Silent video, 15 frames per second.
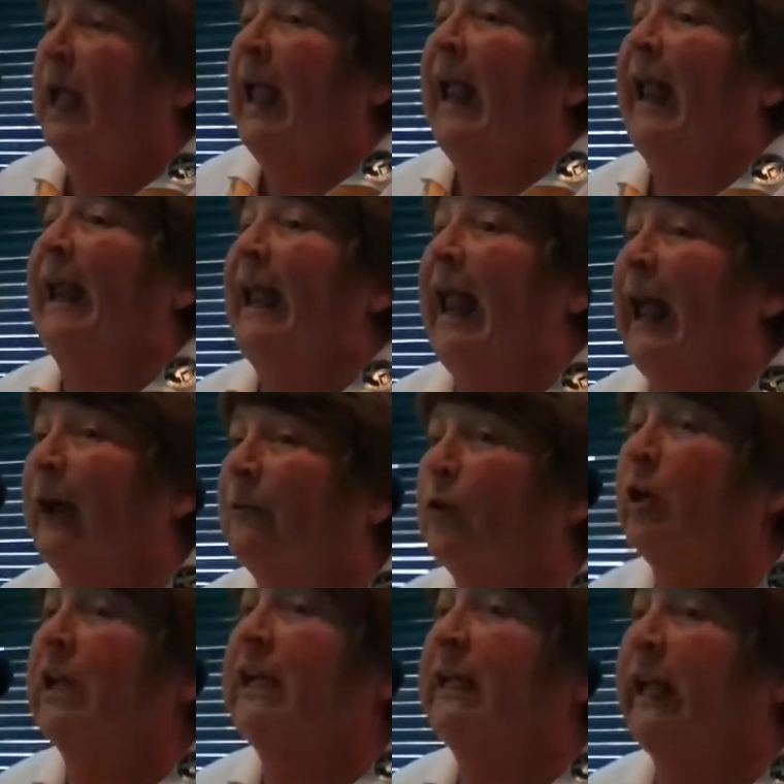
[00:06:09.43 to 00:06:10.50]
in
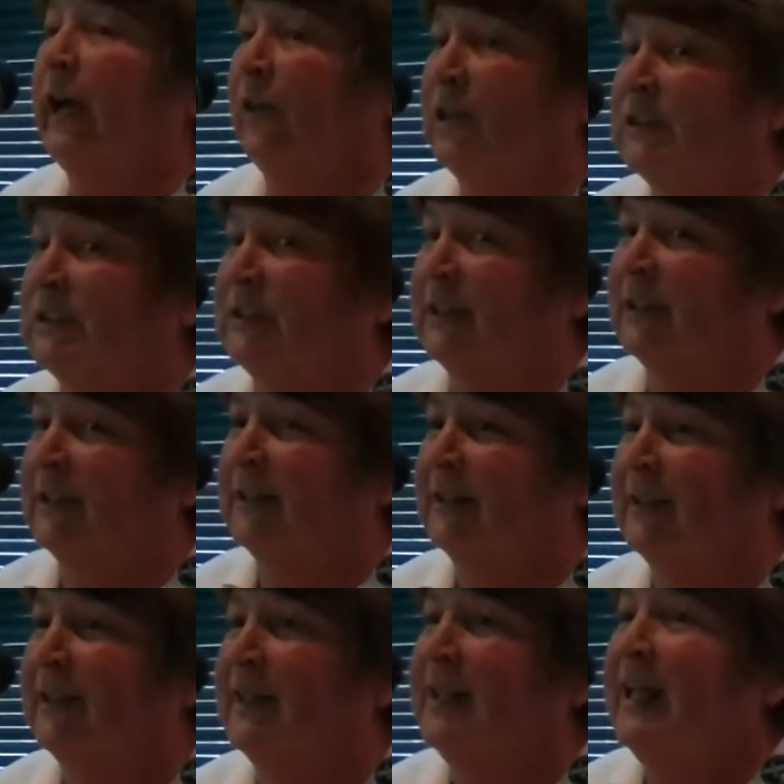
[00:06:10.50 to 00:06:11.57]
every garrison
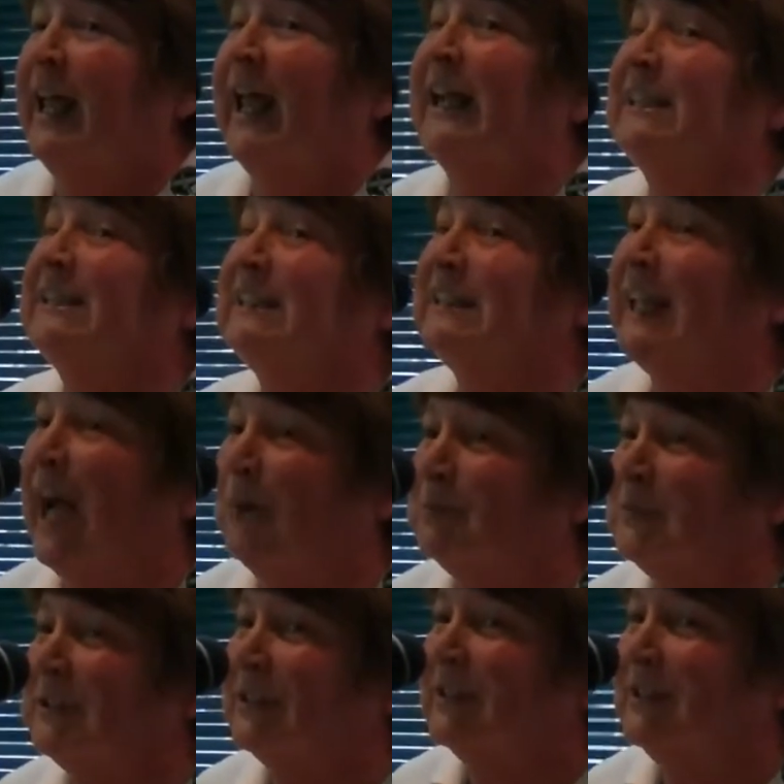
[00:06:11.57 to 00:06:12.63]

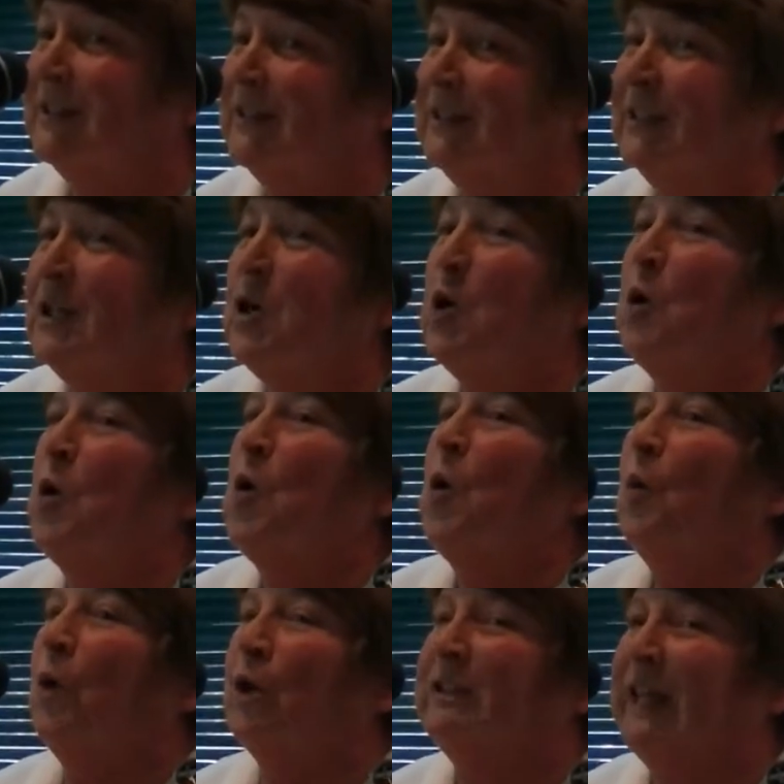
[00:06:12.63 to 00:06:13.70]
except
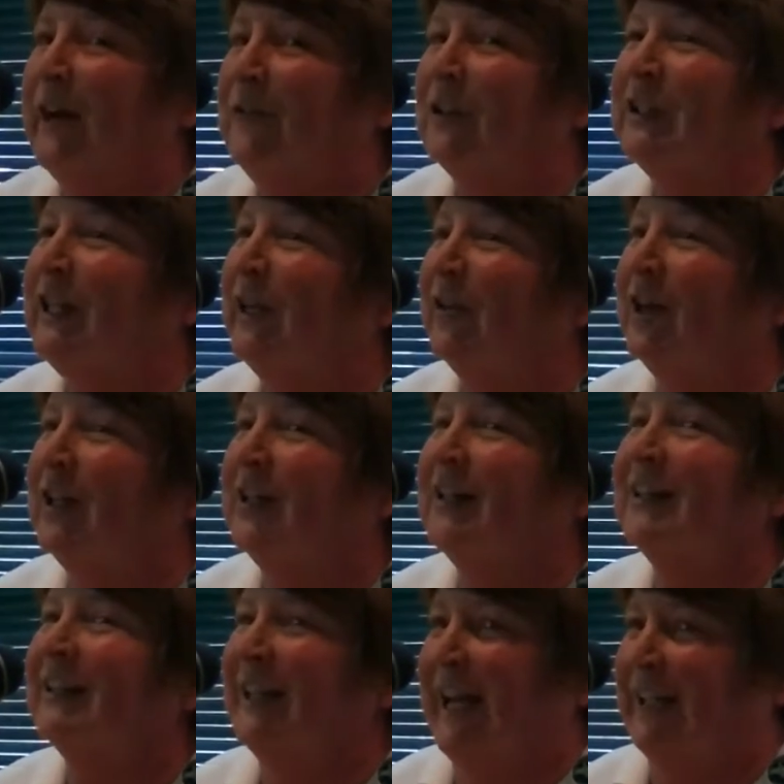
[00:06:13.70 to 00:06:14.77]
where De Valera
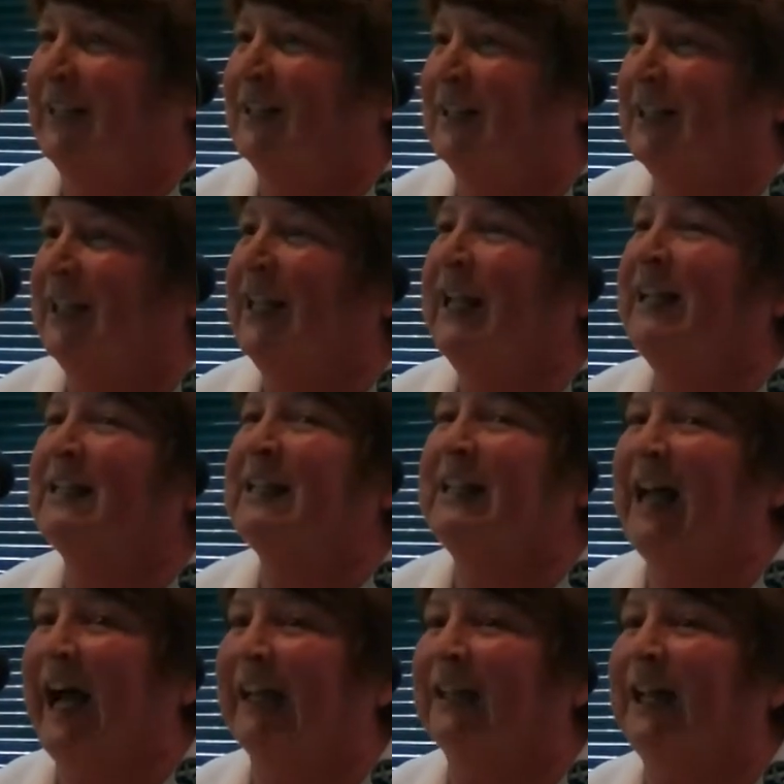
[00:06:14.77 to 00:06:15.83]
led. He did
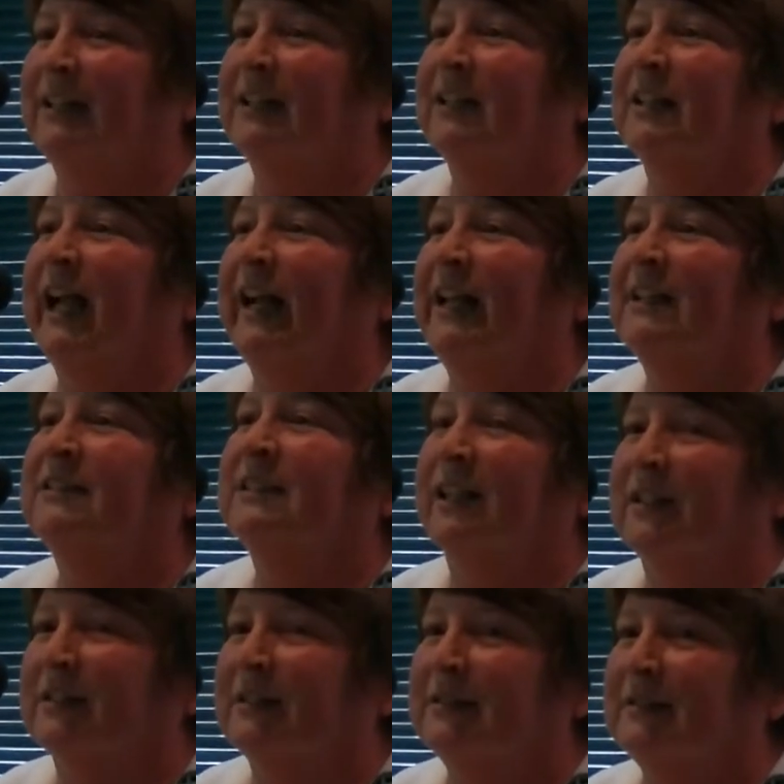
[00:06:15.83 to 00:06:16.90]
not let the ladies in.